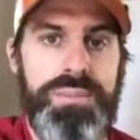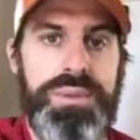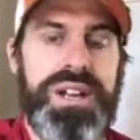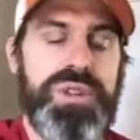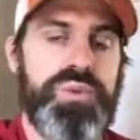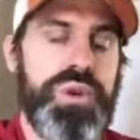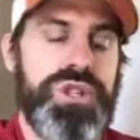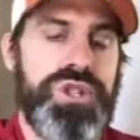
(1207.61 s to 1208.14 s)

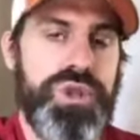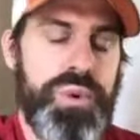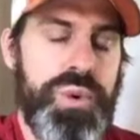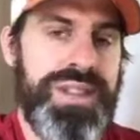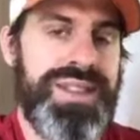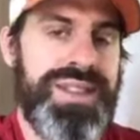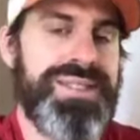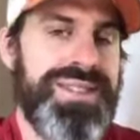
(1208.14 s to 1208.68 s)
Because we're
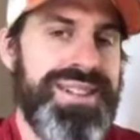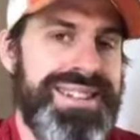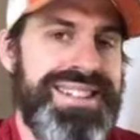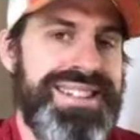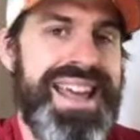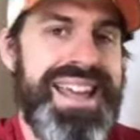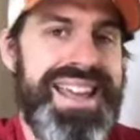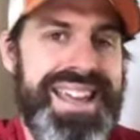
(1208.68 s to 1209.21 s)
doing this on a
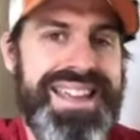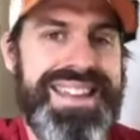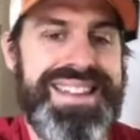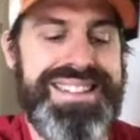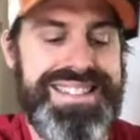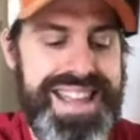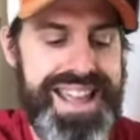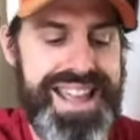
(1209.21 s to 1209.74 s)
day in,
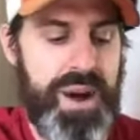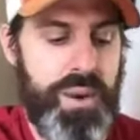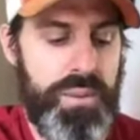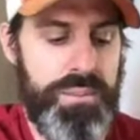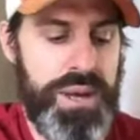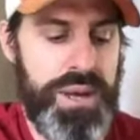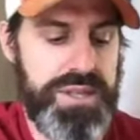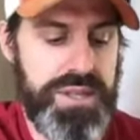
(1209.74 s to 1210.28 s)
day out
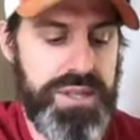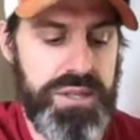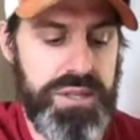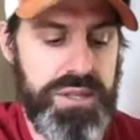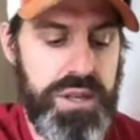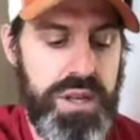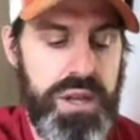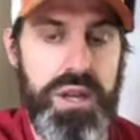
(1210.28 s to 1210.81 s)
basis.
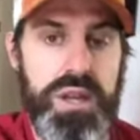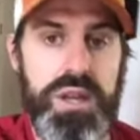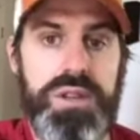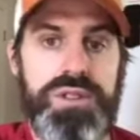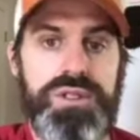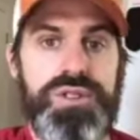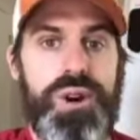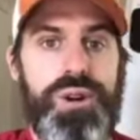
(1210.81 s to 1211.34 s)

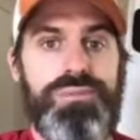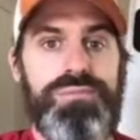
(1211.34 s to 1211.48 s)
So